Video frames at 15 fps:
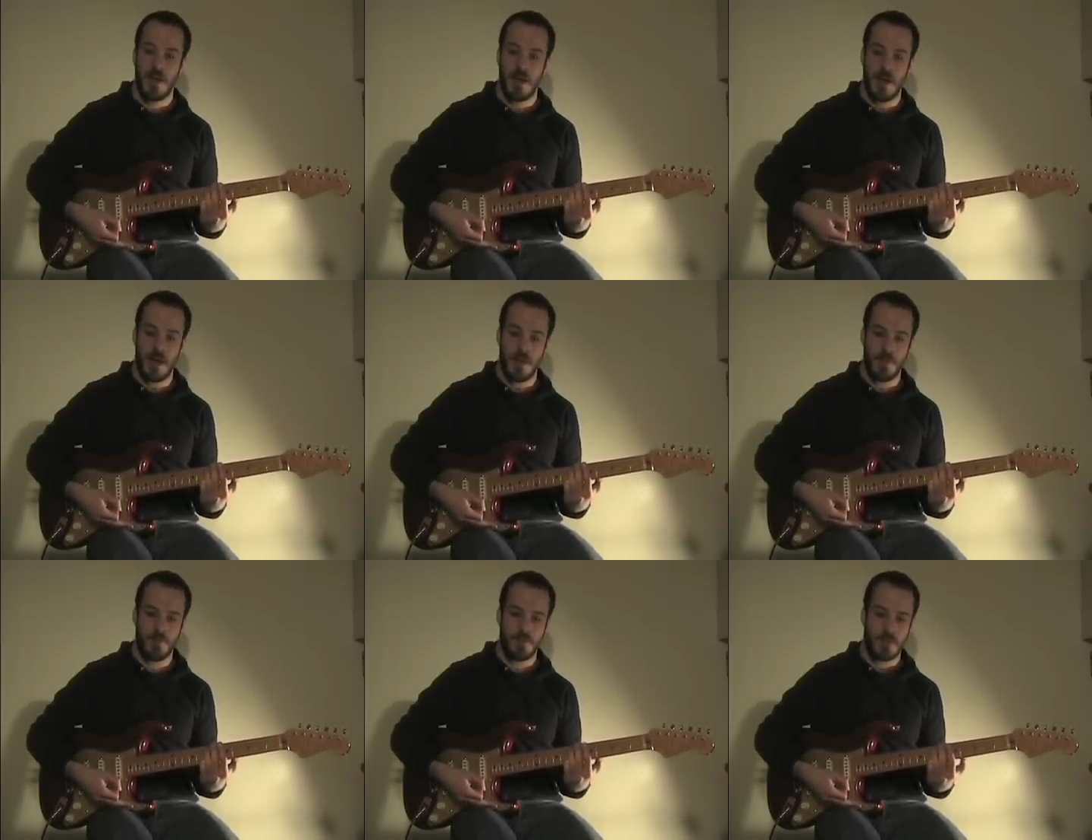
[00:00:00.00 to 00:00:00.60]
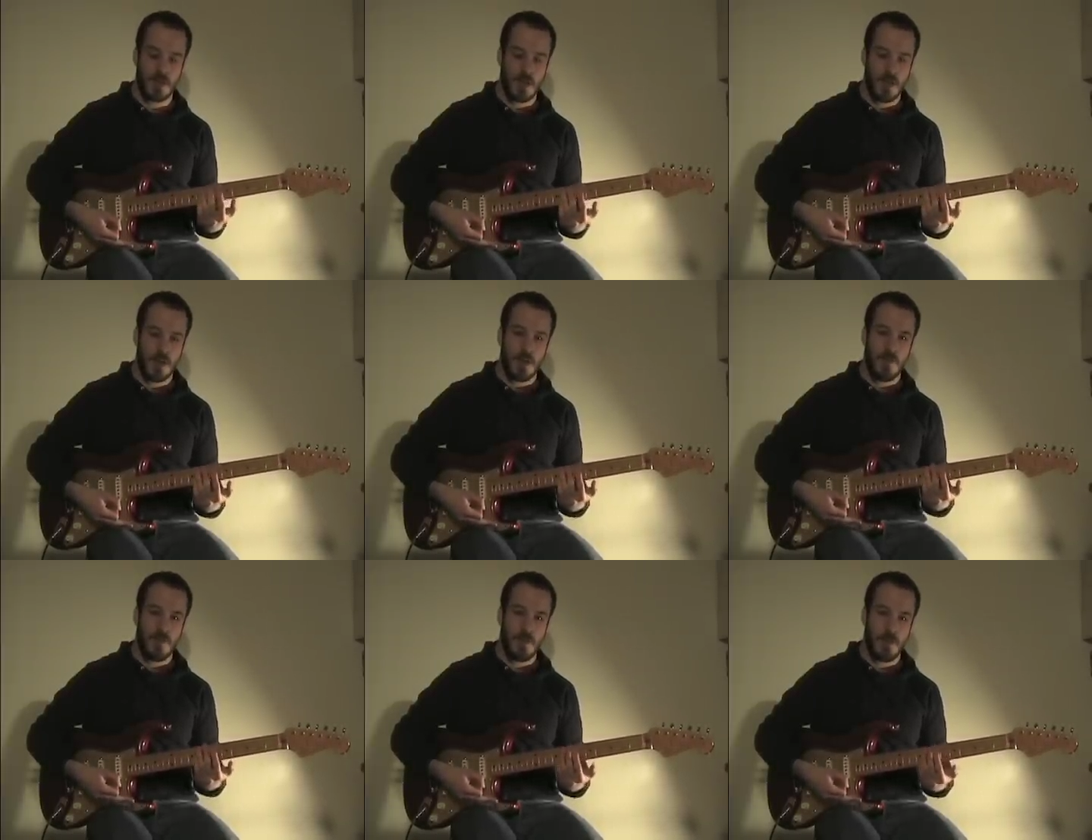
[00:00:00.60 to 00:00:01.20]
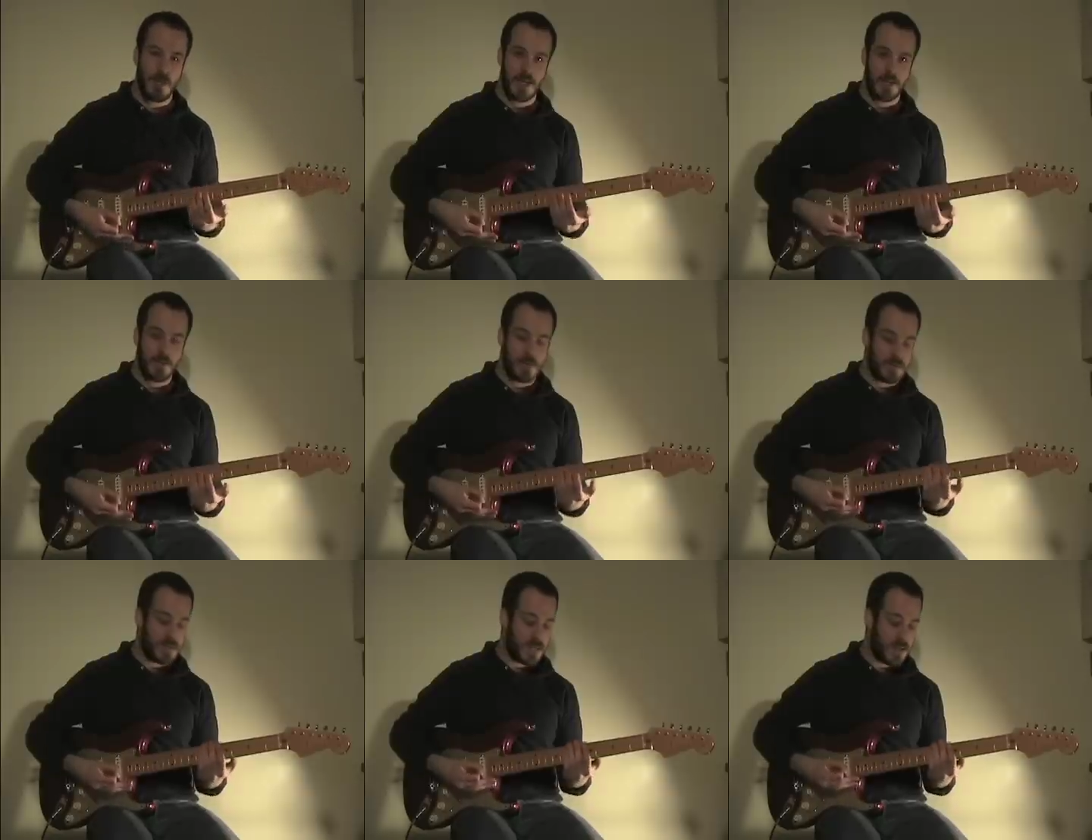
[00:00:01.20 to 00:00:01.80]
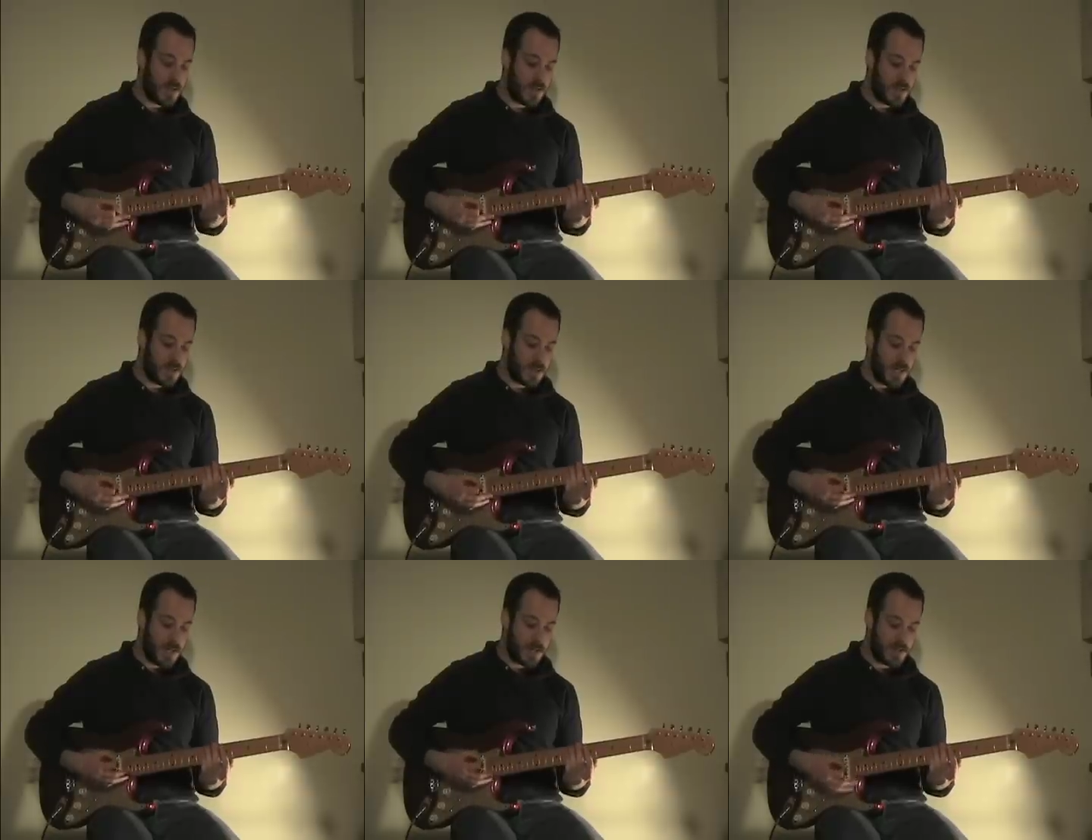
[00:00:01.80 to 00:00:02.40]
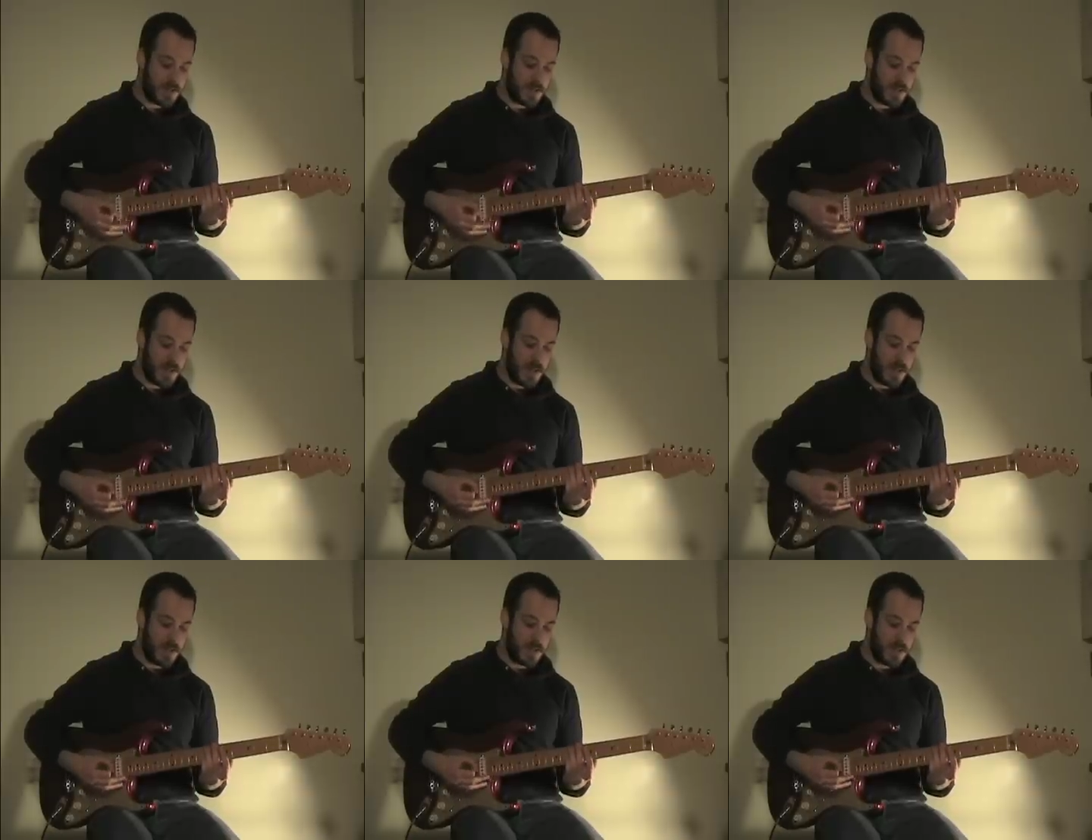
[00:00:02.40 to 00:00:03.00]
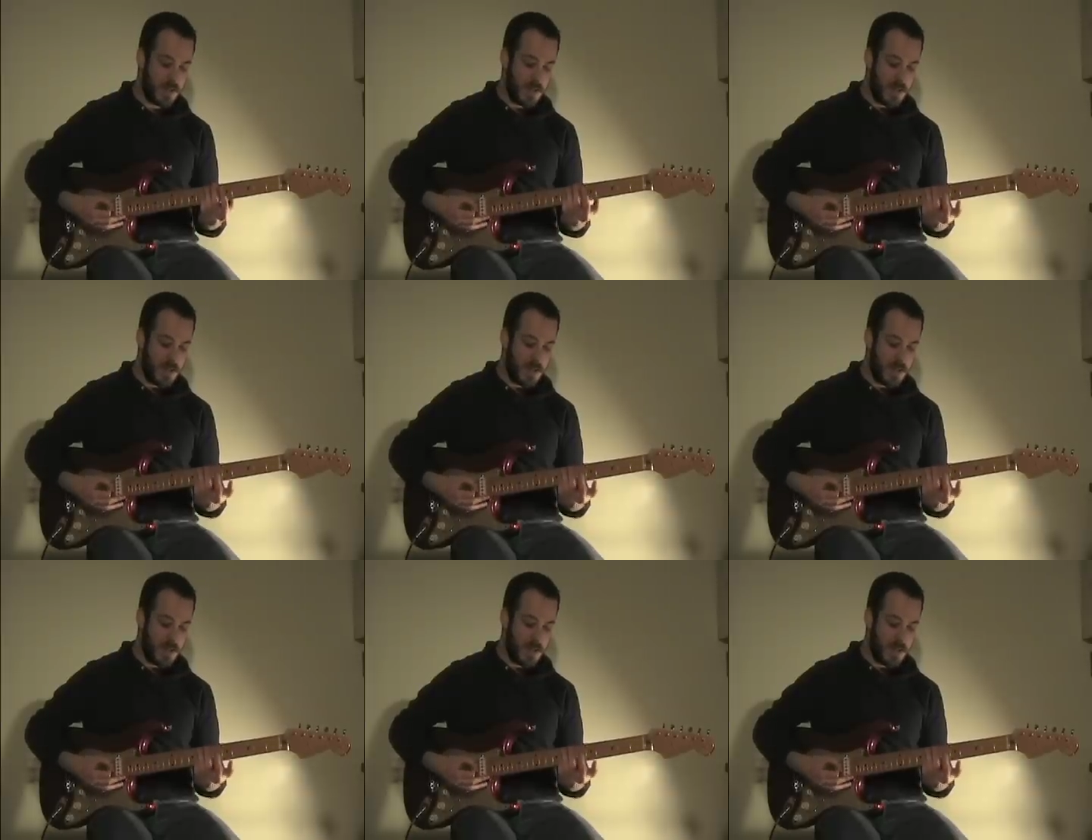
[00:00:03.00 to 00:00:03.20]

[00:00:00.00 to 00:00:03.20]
For you to get the most out of this exercise,